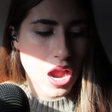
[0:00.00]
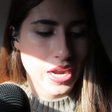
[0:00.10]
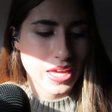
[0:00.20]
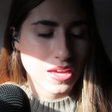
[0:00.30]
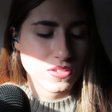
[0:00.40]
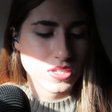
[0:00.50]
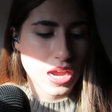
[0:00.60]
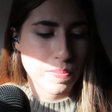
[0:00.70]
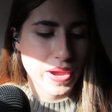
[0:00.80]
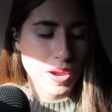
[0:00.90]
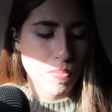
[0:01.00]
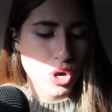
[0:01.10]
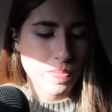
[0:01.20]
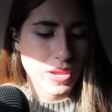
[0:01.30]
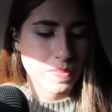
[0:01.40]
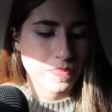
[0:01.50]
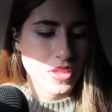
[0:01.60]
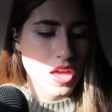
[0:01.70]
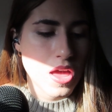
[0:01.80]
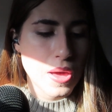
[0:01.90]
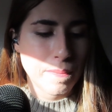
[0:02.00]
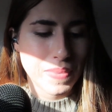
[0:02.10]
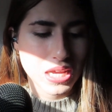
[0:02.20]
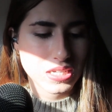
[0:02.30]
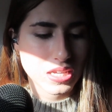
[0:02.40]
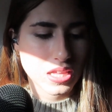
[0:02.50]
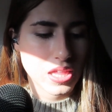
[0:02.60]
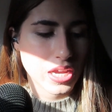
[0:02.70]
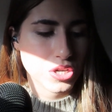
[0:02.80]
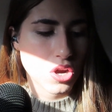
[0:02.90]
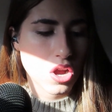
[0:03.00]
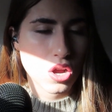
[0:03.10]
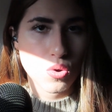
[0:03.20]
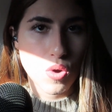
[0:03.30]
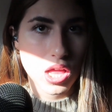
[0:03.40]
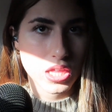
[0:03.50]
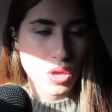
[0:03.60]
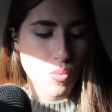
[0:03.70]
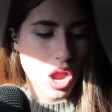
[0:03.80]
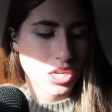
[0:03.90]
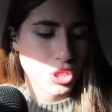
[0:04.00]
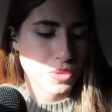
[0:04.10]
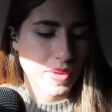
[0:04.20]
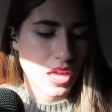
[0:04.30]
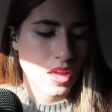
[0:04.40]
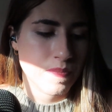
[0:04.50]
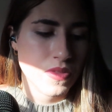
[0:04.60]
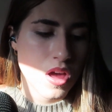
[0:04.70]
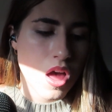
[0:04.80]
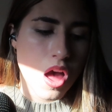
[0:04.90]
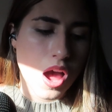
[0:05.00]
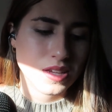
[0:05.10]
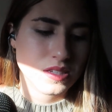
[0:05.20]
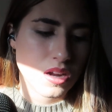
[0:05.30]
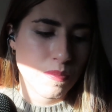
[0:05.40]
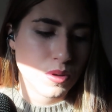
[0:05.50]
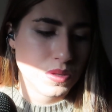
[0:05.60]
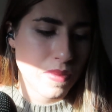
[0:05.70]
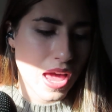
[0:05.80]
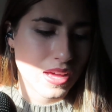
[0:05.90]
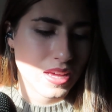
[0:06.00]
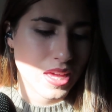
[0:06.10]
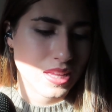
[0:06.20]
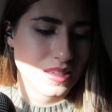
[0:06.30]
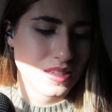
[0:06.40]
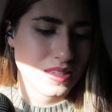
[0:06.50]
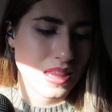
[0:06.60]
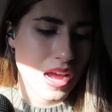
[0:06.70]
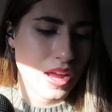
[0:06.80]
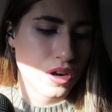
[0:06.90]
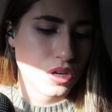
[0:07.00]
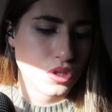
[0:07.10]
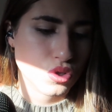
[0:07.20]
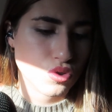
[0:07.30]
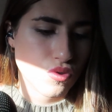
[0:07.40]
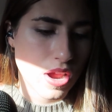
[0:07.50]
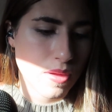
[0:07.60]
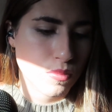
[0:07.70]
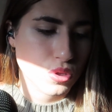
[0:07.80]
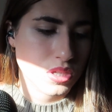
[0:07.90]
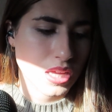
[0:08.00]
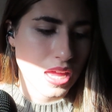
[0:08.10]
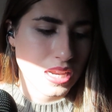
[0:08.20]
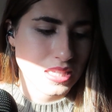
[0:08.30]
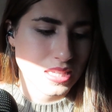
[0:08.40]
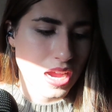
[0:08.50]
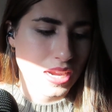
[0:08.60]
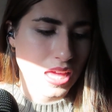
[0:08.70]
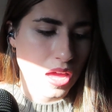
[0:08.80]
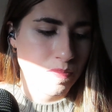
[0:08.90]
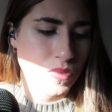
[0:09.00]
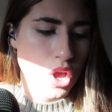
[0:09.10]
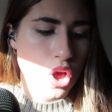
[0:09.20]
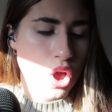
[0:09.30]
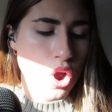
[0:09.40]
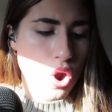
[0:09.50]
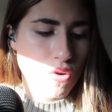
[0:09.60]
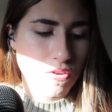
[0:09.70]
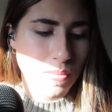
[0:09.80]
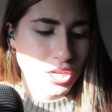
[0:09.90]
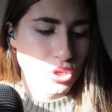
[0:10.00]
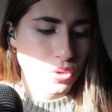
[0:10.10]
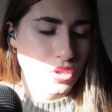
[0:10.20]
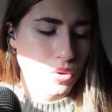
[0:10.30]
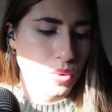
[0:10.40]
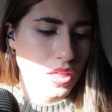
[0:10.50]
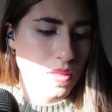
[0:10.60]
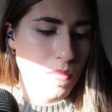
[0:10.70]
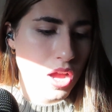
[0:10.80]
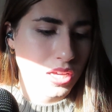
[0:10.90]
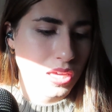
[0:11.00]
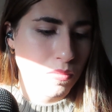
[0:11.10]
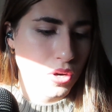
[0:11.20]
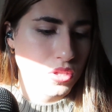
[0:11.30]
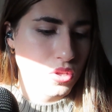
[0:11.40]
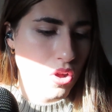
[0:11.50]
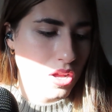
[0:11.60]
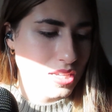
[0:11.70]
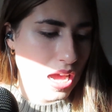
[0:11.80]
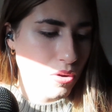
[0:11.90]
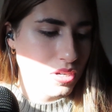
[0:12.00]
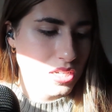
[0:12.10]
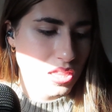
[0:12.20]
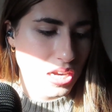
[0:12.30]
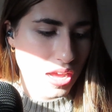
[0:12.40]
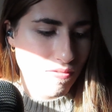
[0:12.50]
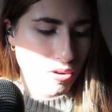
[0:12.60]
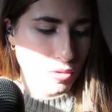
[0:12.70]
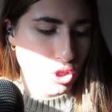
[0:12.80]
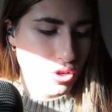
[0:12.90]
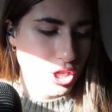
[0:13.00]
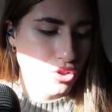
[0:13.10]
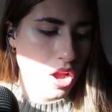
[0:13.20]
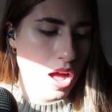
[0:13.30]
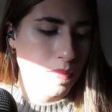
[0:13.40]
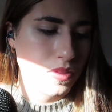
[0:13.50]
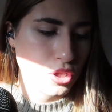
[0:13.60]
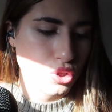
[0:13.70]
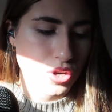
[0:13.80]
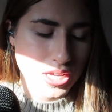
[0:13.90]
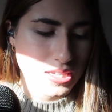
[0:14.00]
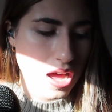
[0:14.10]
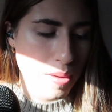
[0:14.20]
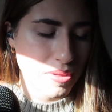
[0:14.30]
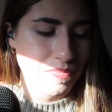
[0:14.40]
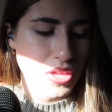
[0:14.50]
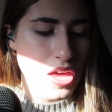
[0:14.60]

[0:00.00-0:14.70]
hiding outside my apartment, panting like a dog while he watched me. I stumbled back against the slider and scrambled to get inside again. Over my shoulder, one of the mockingbirds called out into the night from a treetop.